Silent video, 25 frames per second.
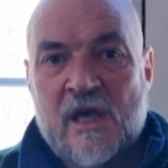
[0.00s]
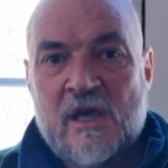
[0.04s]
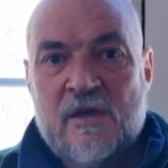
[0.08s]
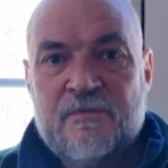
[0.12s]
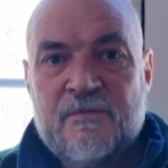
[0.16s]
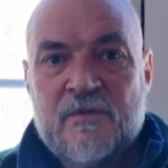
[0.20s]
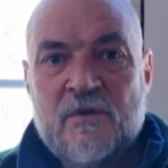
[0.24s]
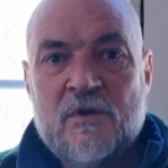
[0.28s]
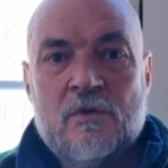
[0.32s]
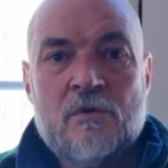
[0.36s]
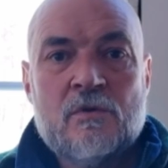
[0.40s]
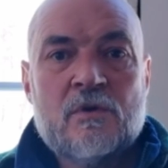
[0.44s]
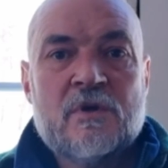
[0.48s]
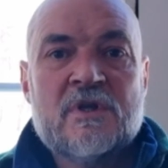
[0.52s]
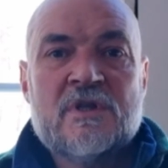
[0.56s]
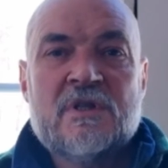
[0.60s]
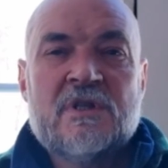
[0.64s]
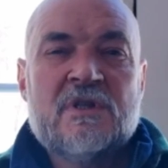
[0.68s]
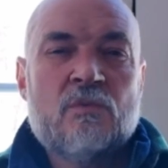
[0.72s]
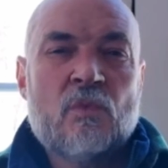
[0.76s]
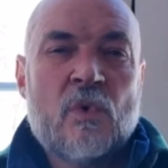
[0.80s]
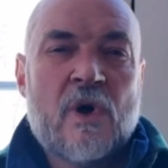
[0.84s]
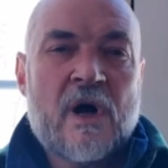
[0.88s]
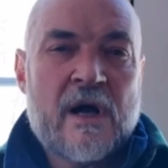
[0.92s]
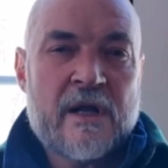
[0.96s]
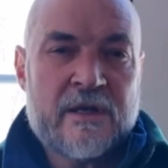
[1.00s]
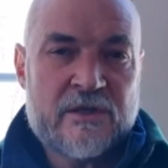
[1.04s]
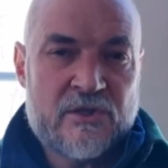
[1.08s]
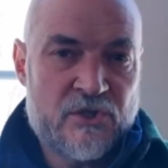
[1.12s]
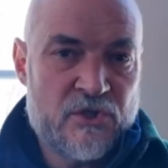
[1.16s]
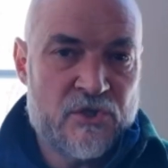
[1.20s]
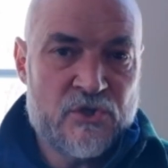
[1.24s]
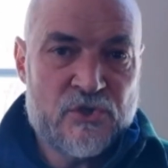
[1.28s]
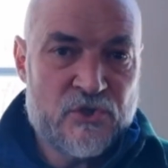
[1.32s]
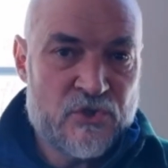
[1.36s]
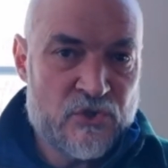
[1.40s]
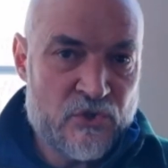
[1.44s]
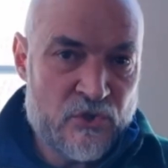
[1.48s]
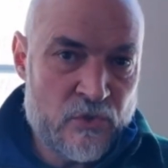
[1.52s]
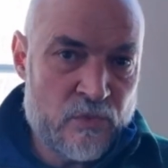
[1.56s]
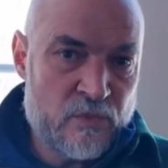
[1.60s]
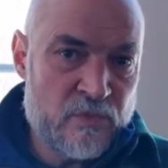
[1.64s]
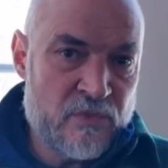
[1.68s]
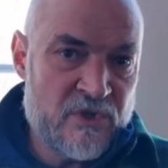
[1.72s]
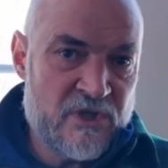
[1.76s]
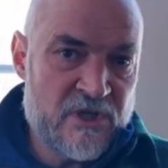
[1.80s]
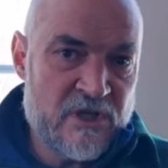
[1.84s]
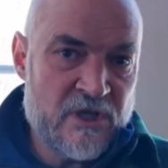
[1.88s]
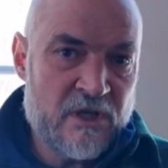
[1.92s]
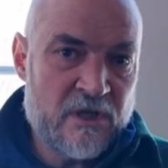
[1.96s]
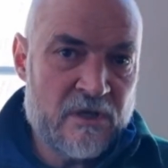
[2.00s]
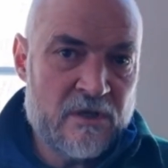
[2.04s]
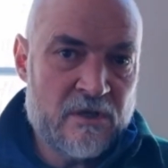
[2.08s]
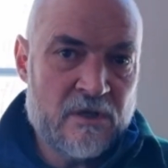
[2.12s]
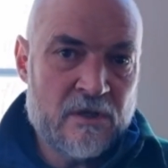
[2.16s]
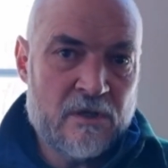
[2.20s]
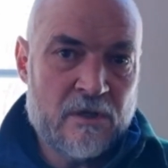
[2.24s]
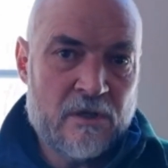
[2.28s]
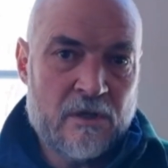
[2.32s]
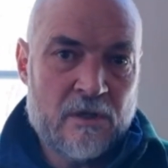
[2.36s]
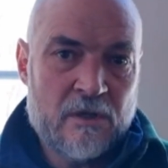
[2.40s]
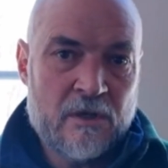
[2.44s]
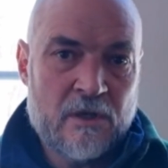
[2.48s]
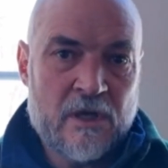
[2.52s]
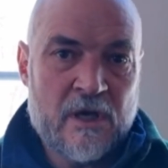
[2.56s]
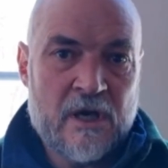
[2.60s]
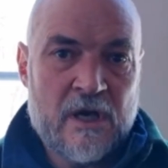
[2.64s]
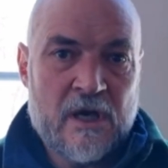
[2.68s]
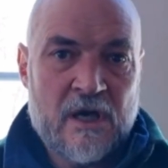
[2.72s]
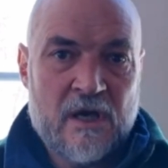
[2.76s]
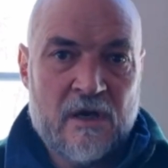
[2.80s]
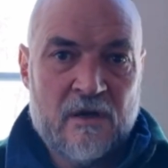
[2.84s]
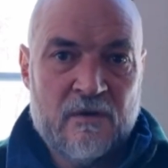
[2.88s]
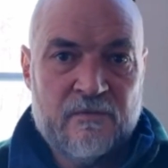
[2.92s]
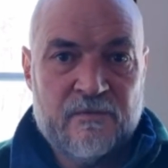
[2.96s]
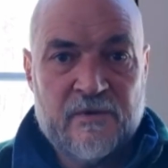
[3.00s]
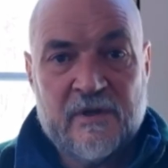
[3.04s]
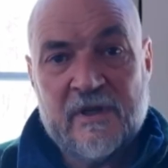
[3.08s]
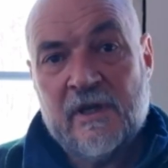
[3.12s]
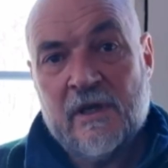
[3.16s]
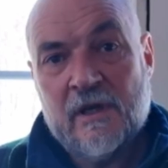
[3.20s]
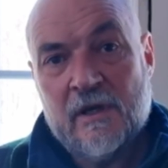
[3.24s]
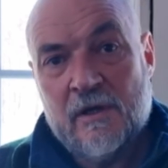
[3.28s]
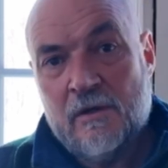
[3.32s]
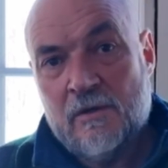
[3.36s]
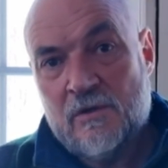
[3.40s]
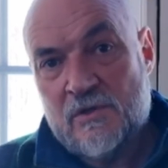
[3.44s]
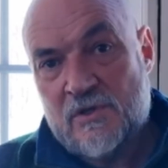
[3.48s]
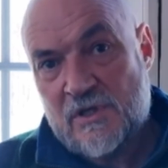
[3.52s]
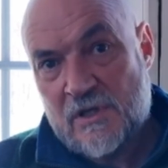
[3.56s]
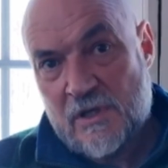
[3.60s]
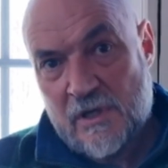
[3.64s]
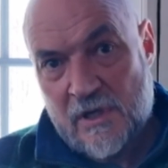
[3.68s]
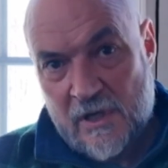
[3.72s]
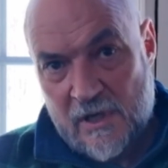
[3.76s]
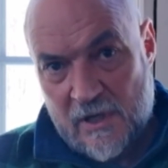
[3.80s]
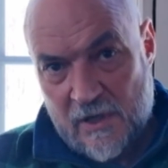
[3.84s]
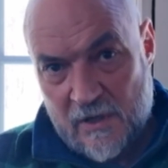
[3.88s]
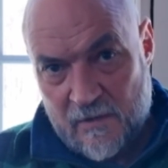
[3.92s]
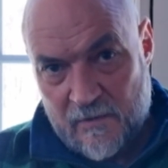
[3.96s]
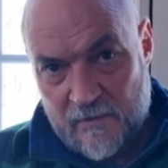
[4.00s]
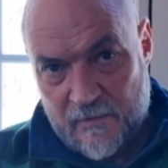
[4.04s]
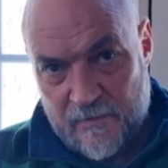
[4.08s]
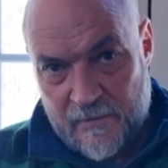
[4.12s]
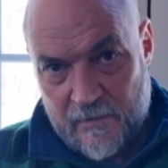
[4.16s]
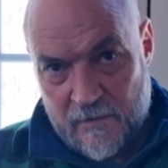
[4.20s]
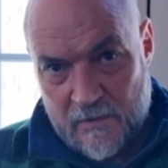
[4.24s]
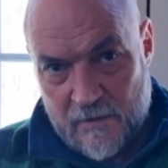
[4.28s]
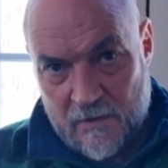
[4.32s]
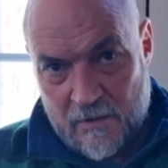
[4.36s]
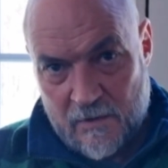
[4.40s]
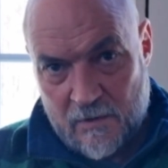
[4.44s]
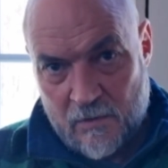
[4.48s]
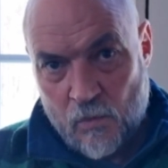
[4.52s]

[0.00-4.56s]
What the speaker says: If you can watch zoomed in videos of